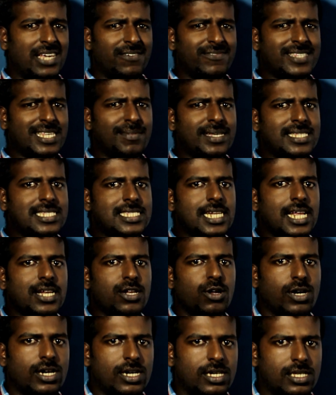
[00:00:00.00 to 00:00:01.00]
If some
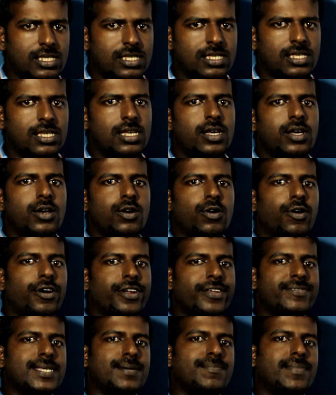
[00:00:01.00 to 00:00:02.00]
incident occurs
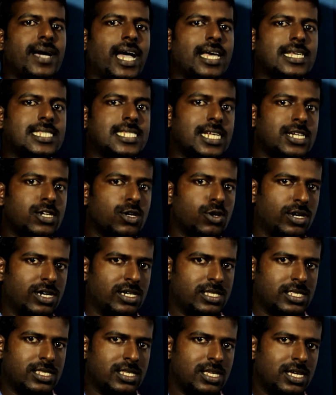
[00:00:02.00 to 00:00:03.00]
or if some accident
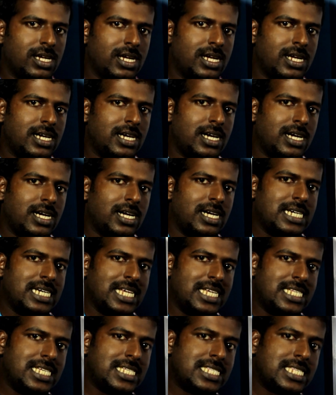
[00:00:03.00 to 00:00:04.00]
occurs,
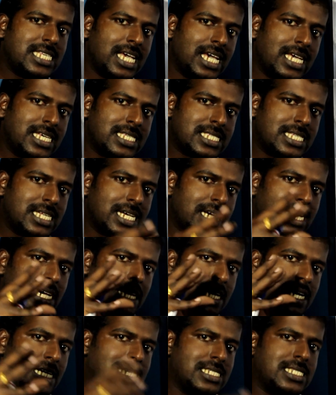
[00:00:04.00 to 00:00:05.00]
DGCA is the
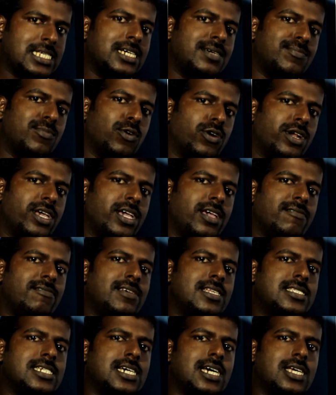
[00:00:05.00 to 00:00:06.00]
concerned body
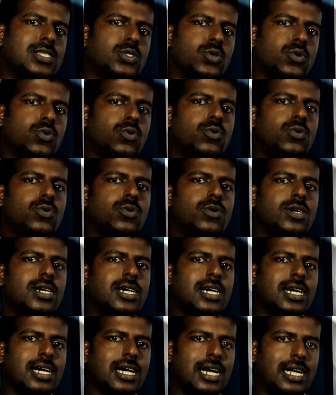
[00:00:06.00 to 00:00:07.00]
which has to
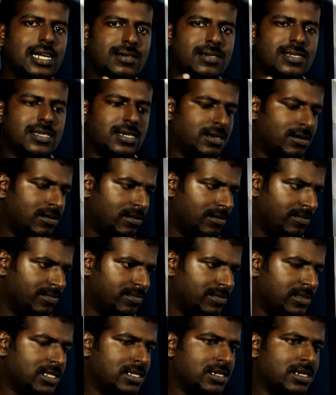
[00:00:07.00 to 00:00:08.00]

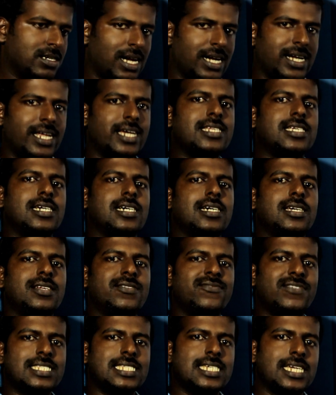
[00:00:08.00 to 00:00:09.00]
conduct
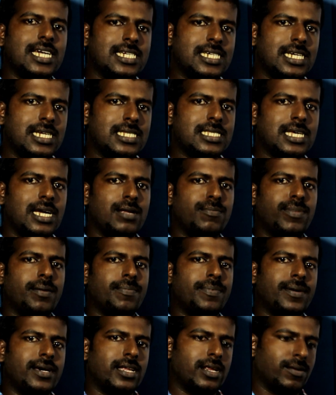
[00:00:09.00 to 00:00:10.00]
investigations and
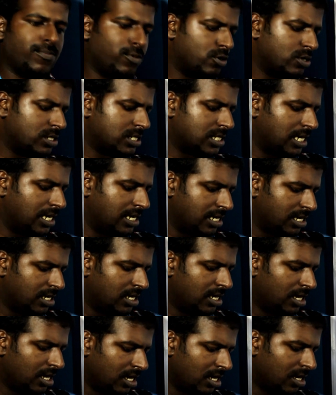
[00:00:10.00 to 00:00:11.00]
prepare reports, and
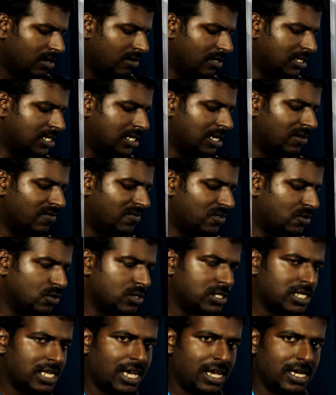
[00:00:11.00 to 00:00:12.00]
which have
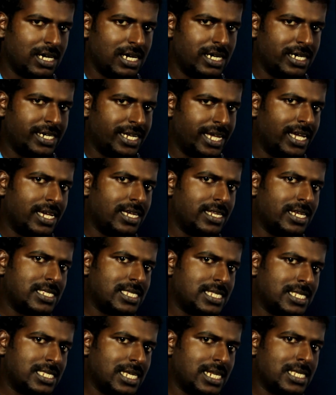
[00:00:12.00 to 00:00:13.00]
to take
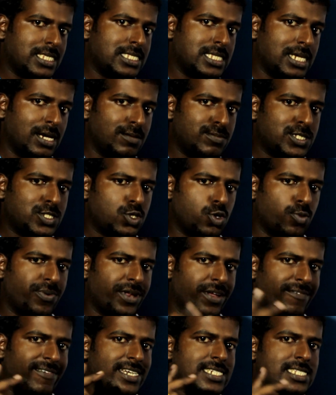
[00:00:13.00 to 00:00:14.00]
necessary steps to
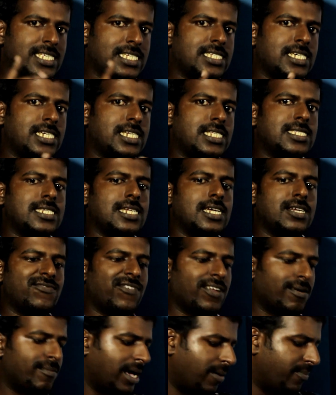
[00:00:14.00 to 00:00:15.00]
prevent such an
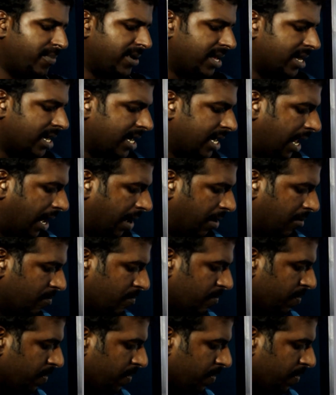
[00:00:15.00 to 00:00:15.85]
incident from happening again.